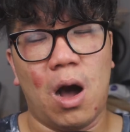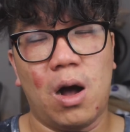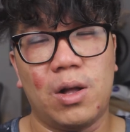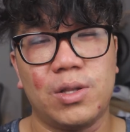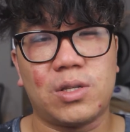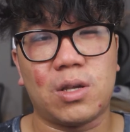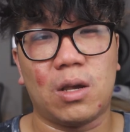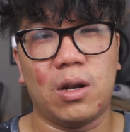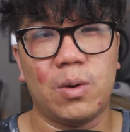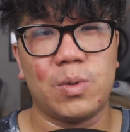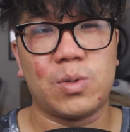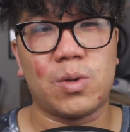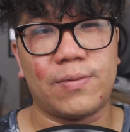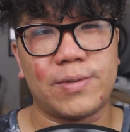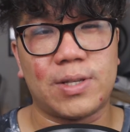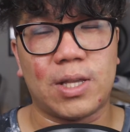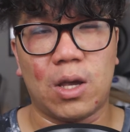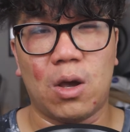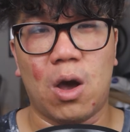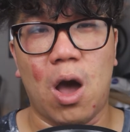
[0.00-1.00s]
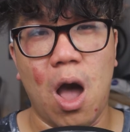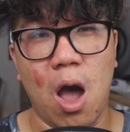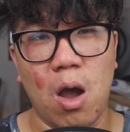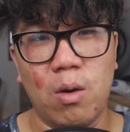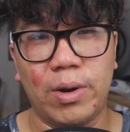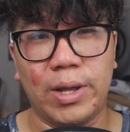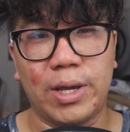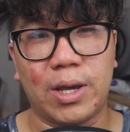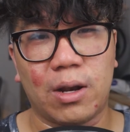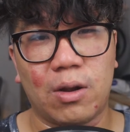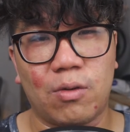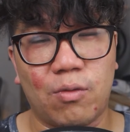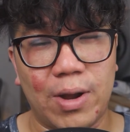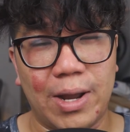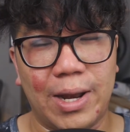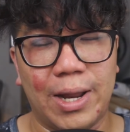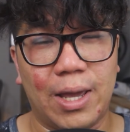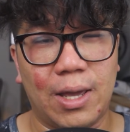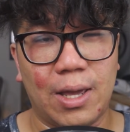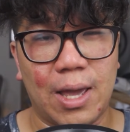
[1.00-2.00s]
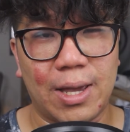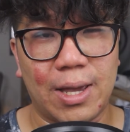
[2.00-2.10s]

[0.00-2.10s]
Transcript: Han Solo was obviously only going to really